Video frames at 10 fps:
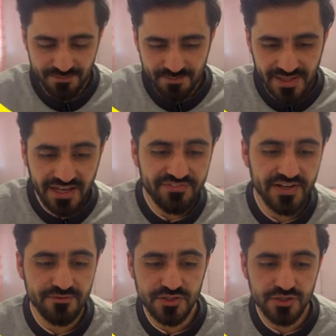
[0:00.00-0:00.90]
They are
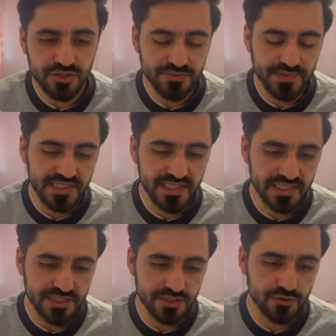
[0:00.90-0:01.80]
fine when you don't speak
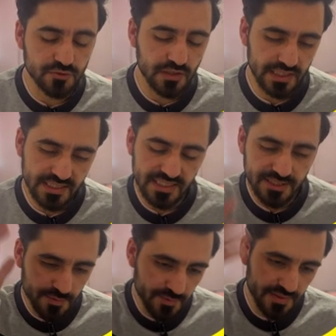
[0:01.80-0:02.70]
English in school. I think
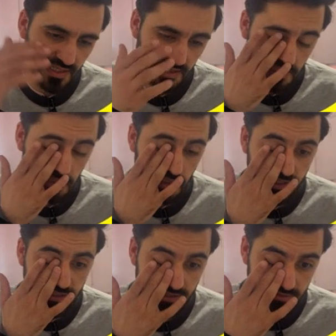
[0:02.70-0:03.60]
that's probably like
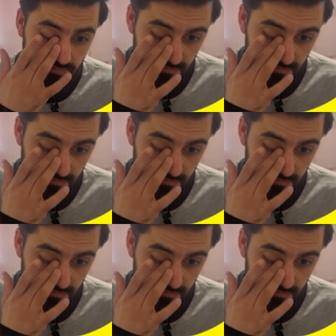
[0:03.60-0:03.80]
Asian.